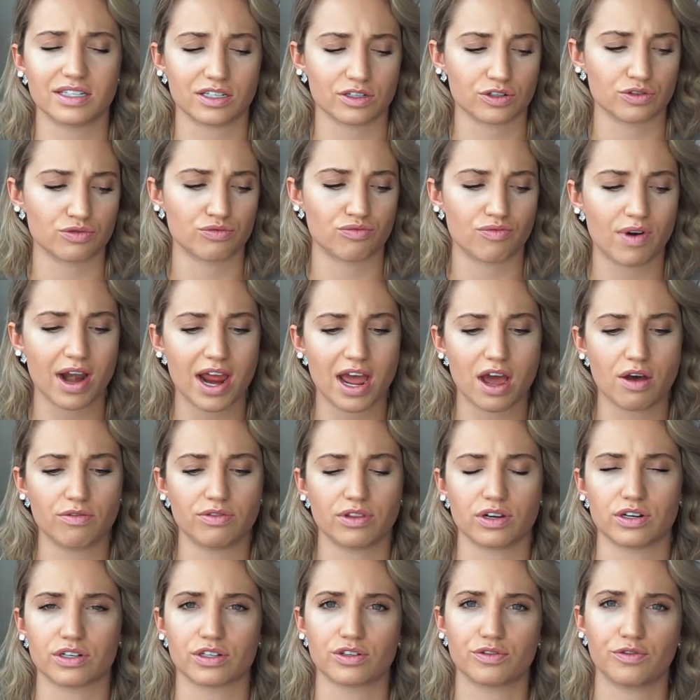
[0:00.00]
There's round,
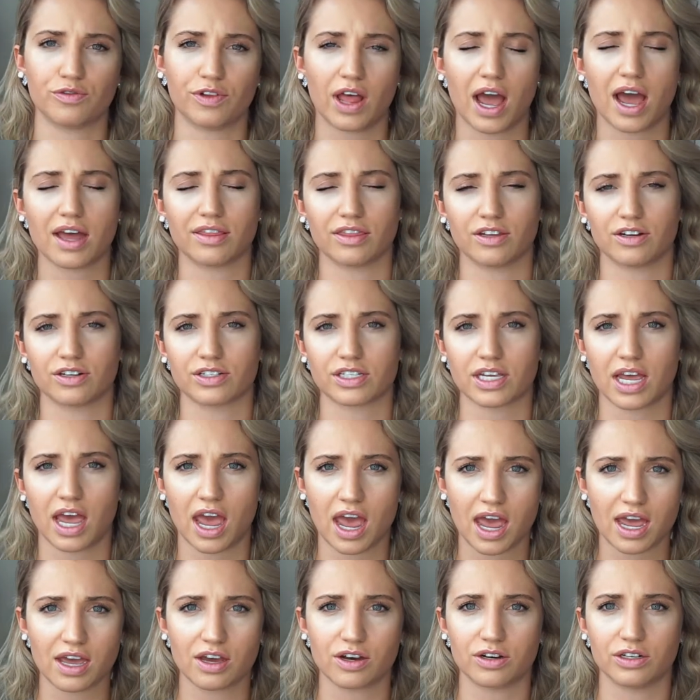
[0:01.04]
there's flat, there's
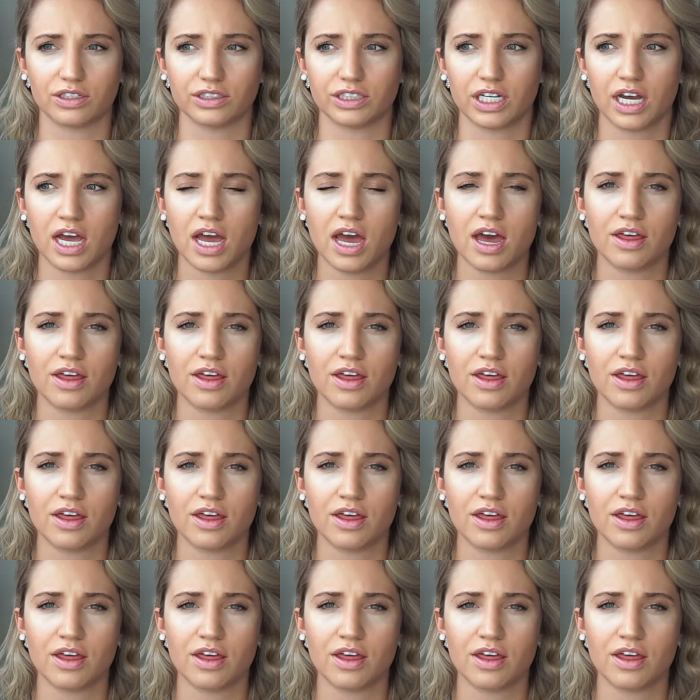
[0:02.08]
angled,